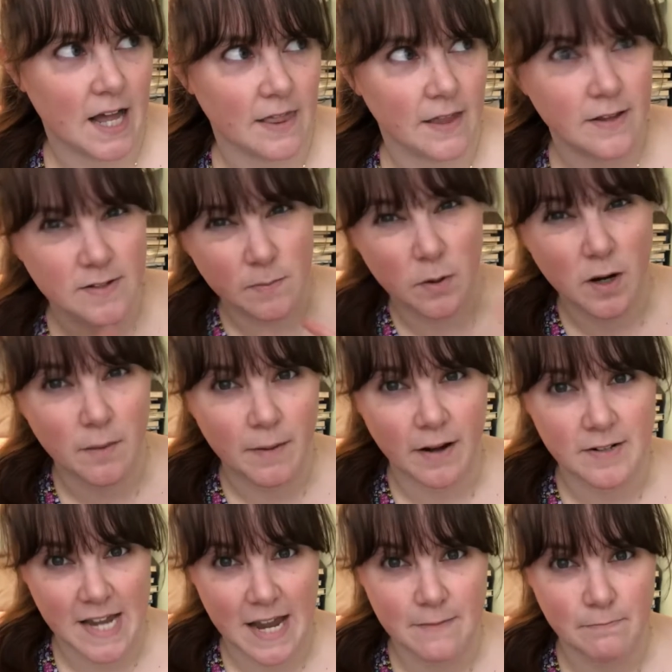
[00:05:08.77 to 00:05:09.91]
it's a book about
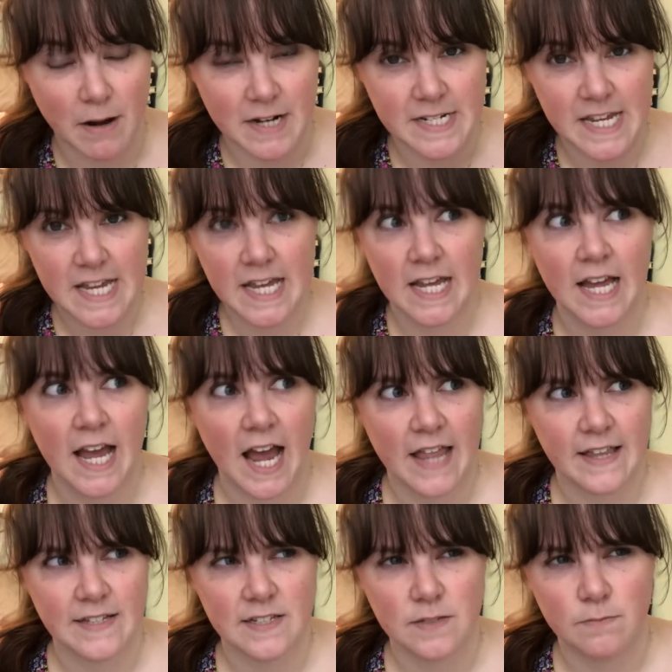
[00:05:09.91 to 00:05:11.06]
Ted Bundy, and
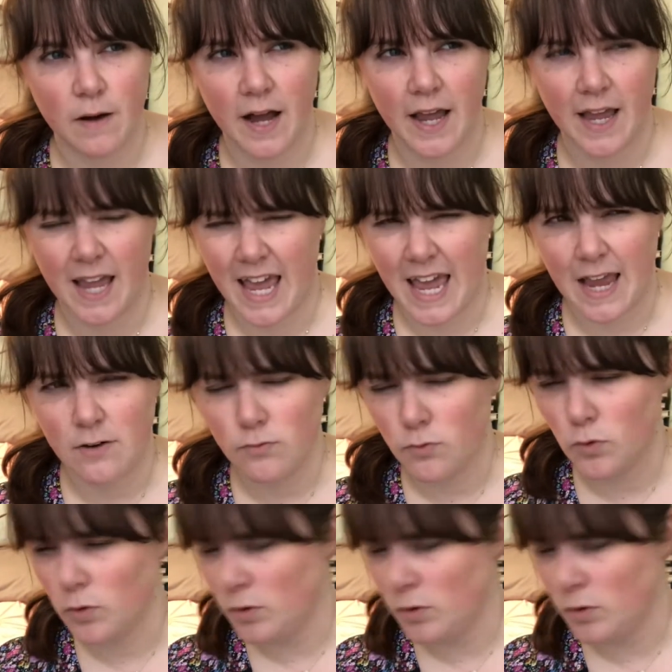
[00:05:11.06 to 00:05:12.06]
this is by Anne Rule.